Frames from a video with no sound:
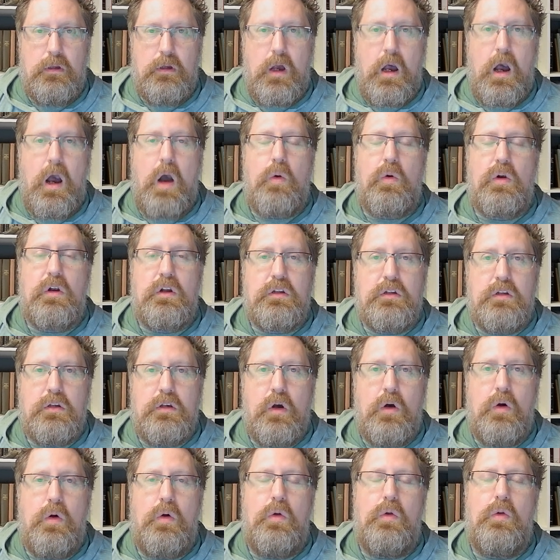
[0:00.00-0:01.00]
Our
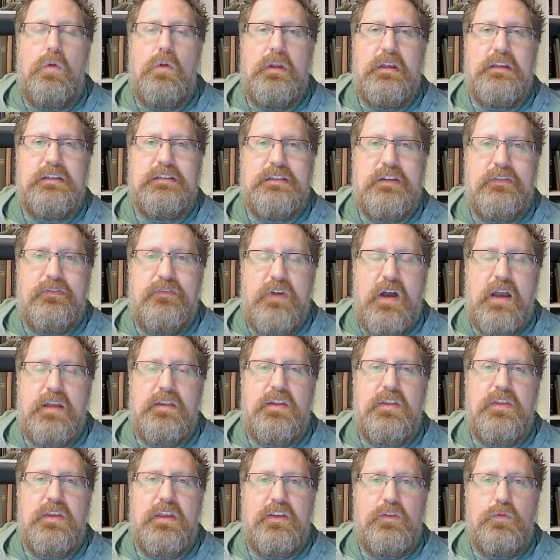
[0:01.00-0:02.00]
goal is to find
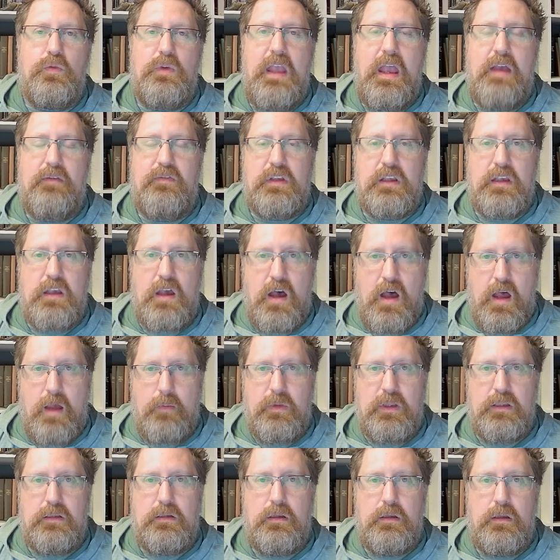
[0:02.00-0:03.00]
the things we have in
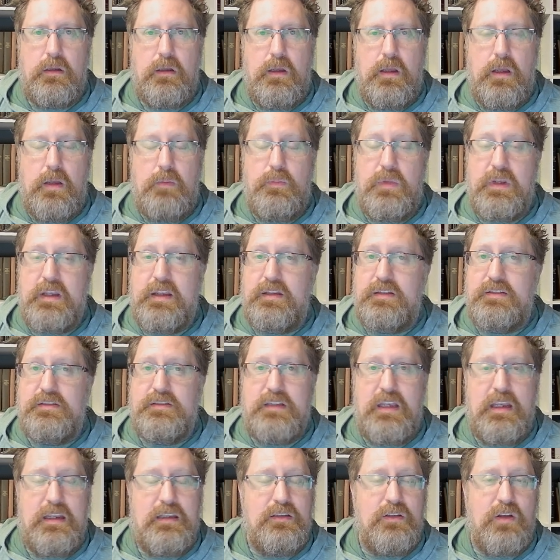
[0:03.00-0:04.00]
common, because
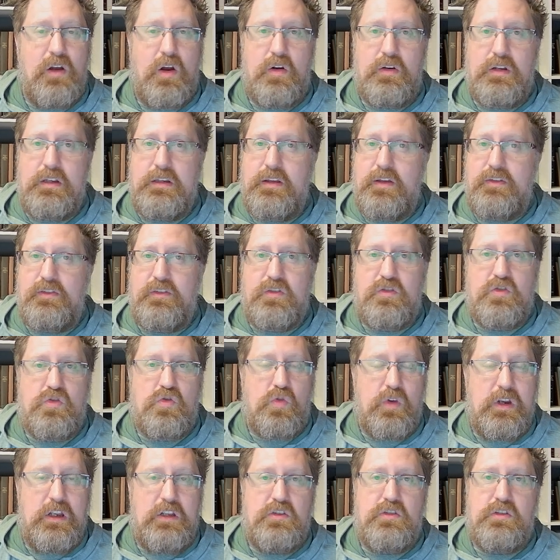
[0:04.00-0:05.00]
Satan already does a
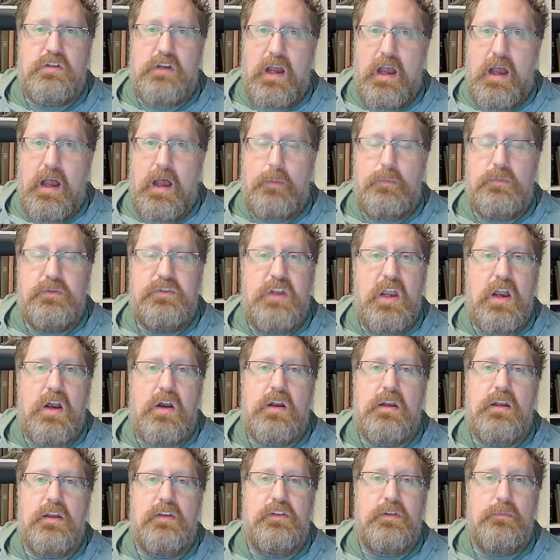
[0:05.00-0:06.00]
great job
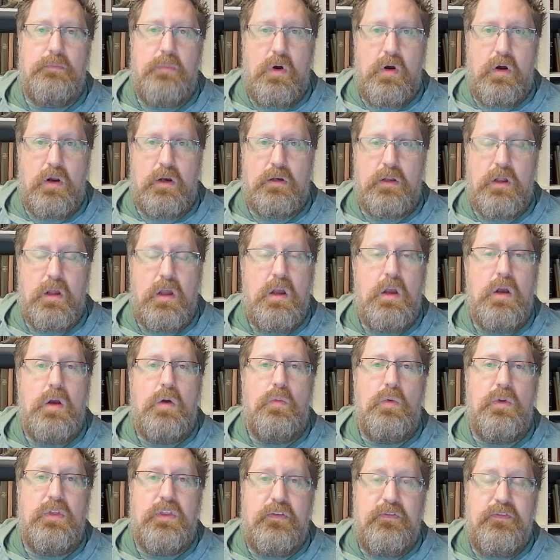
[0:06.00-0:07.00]
tearing us apart
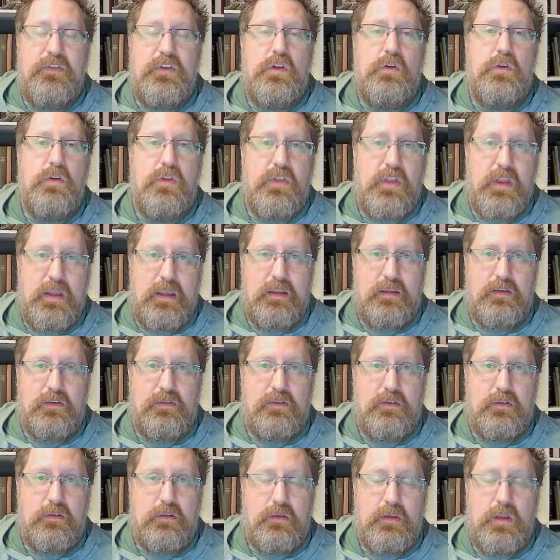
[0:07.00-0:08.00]
with the few things
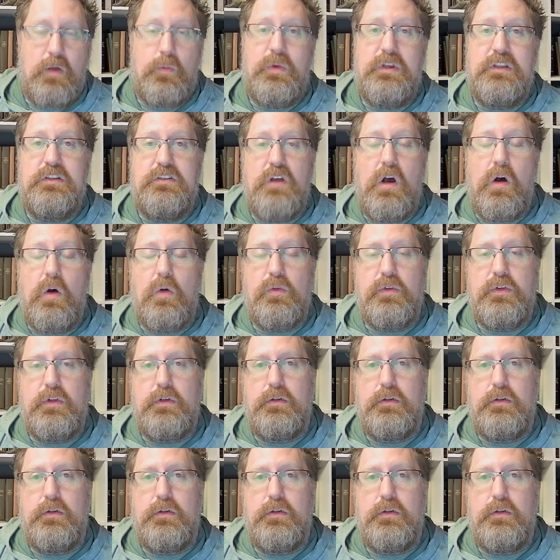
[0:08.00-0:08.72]
that we don't.